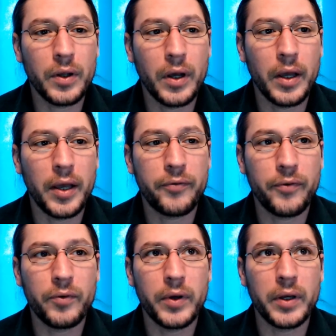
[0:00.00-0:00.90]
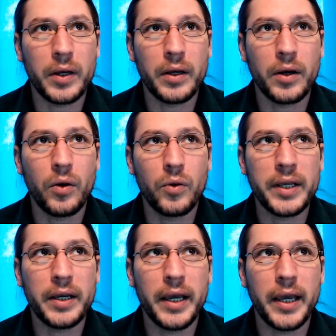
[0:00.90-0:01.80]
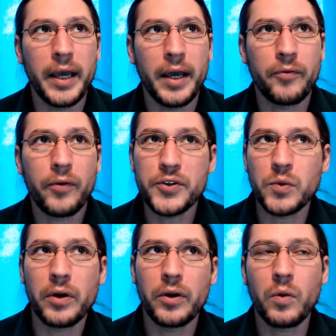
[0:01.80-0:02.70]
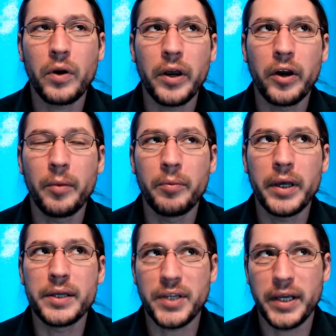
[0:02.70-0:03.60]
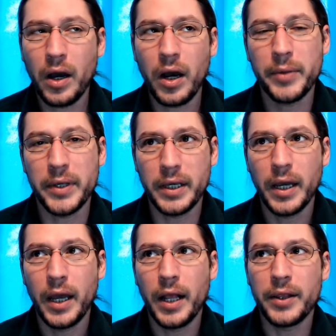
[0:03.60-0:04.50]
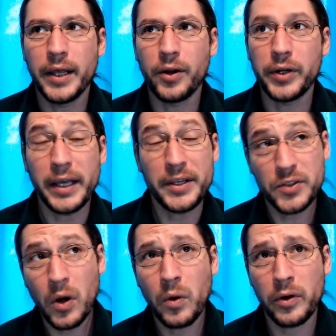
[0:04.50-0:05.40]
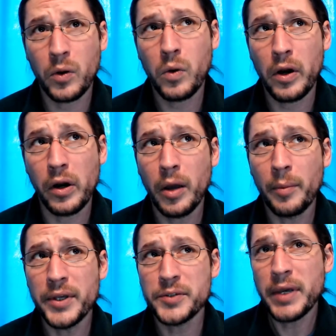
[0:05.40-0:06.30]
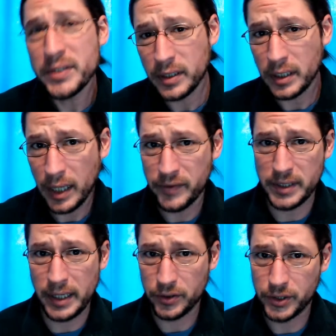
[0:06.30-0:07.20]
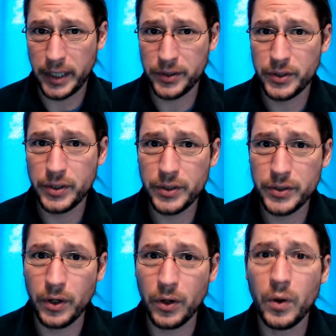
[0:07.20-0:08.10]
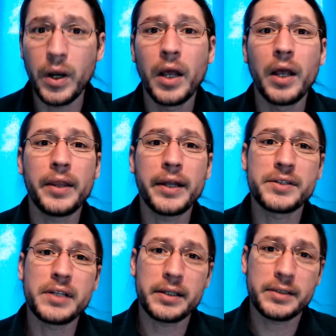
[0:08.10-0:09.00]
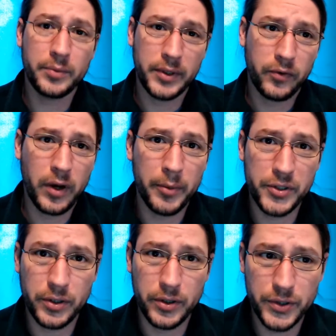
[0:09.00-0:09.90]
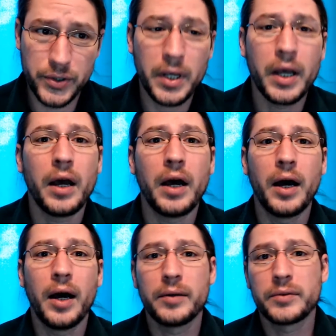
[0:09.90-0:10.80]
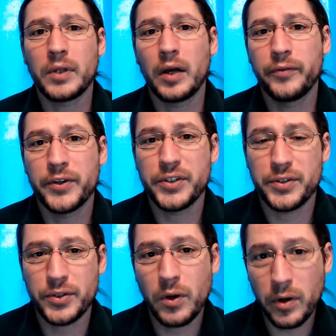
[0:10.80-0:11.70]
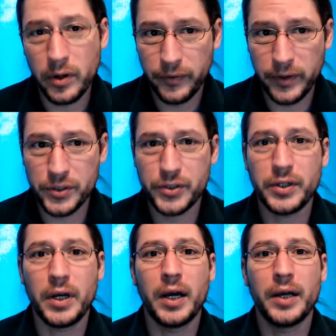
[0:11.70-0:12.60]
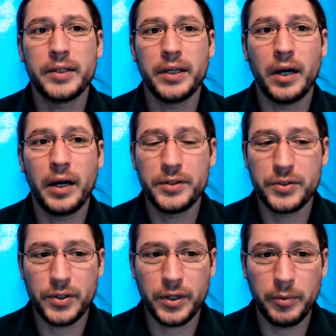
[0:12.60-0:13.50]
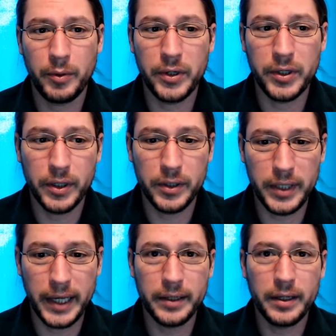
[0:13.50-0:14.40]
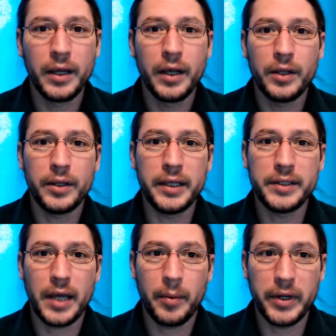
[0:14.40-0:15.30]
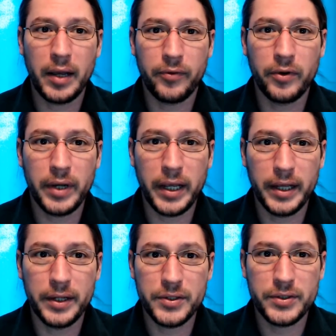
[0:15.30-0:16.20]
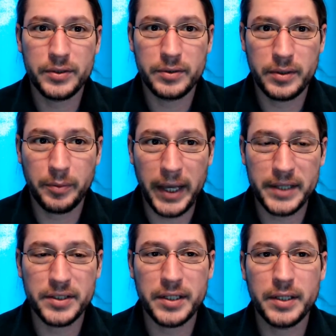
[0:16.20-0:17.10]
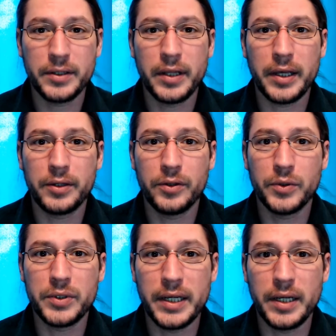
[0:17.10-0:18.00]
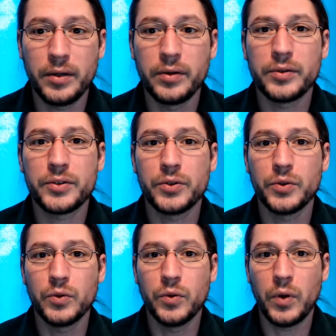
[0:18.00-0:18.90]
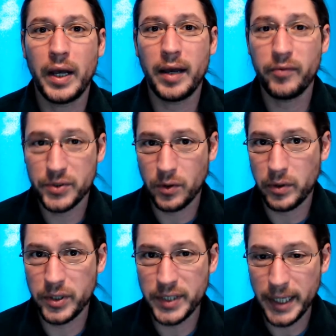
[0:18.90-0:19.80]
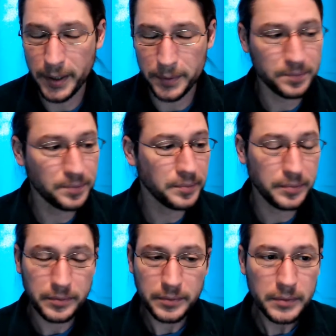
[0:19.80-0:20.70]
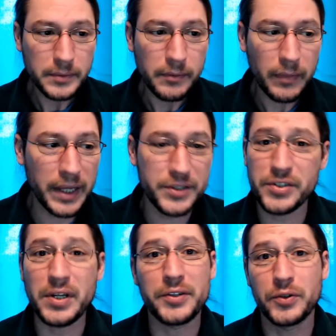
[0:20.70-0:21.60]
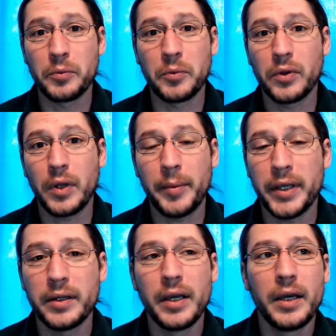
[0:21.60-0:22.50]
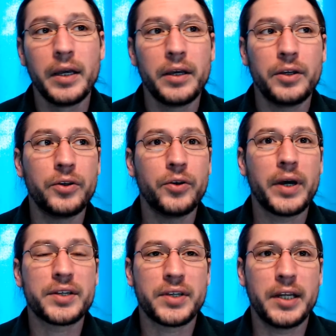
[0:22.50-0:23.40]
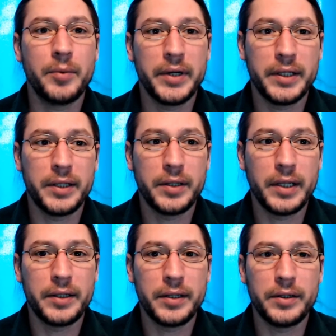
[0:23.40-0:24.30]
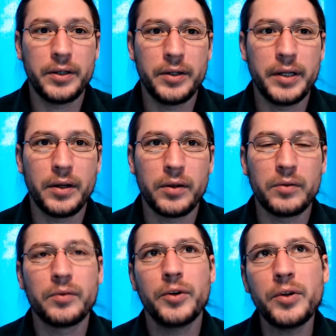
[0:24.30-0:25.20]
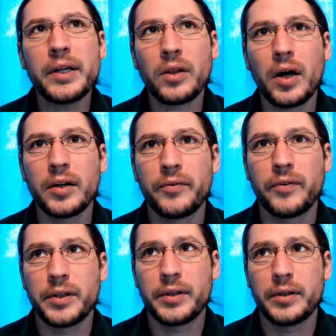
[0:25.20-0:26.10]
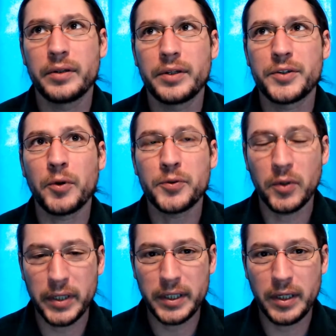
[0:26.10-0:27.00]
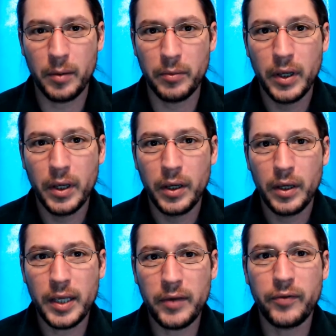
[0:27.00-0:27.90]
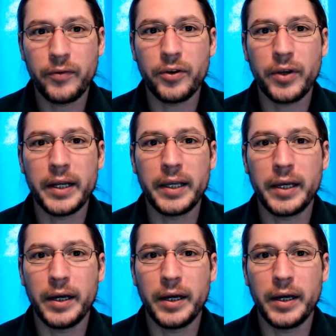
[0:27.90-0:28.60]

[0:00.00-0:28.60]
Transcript: if owning a freshwater aquarium is a hobby, then owning a saltwater aquarium is basically a lifestyle change. So that is not something for amateurs. Clownfish is a saltwater fish. The odds are going to be pretty good that the time and effort and capacity that you would need to have a saltwater tank is just not doable. I mean, you ask anybody that you need a lot of disposable income, even if you're getting